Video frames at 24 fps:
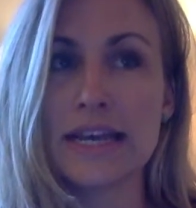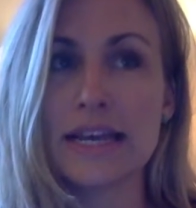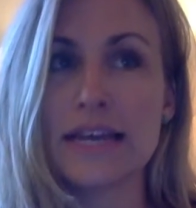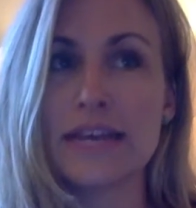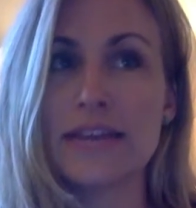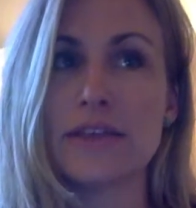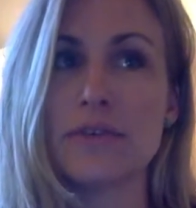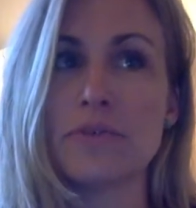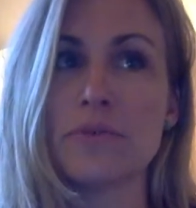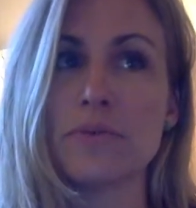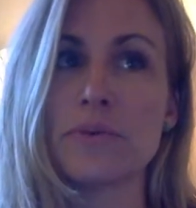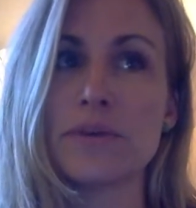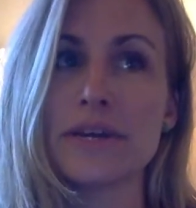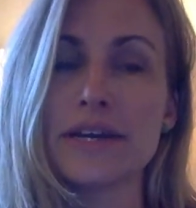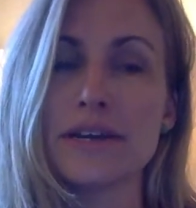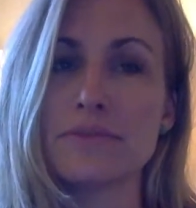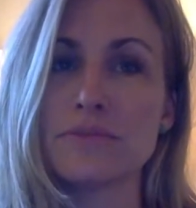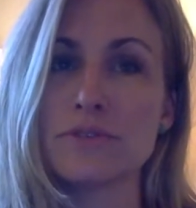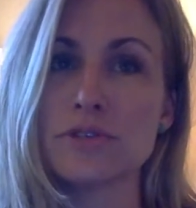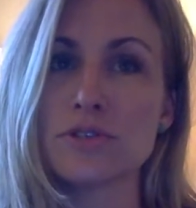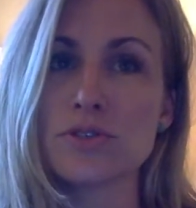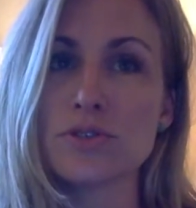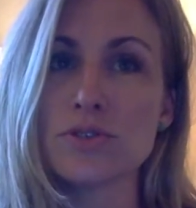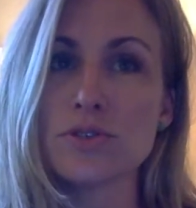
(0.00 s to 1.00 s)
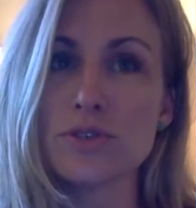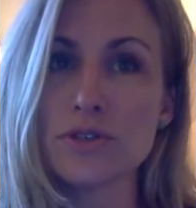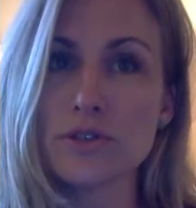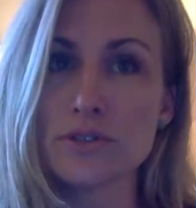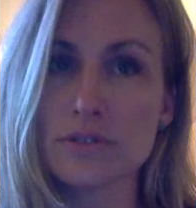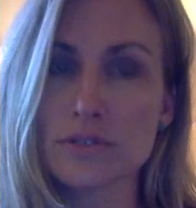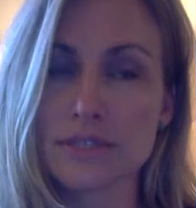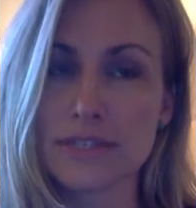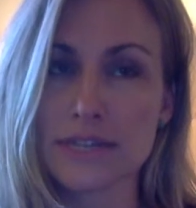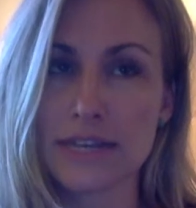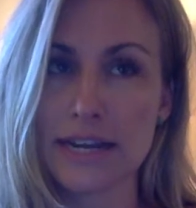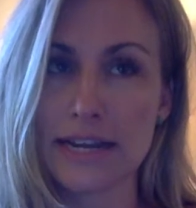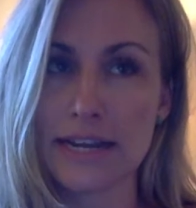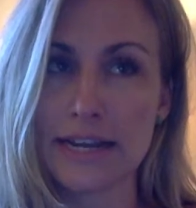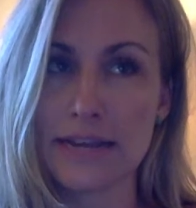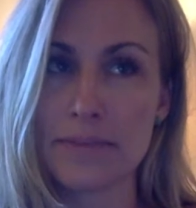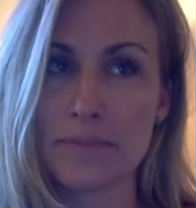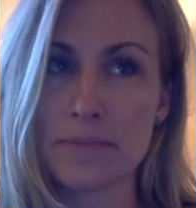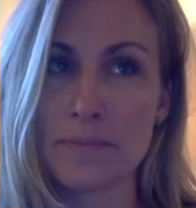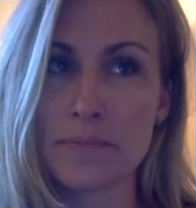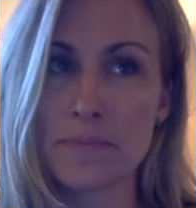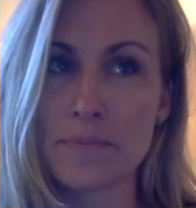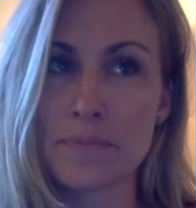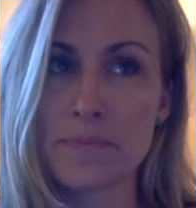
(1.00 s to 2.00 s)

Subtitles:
And then when we come to circle time,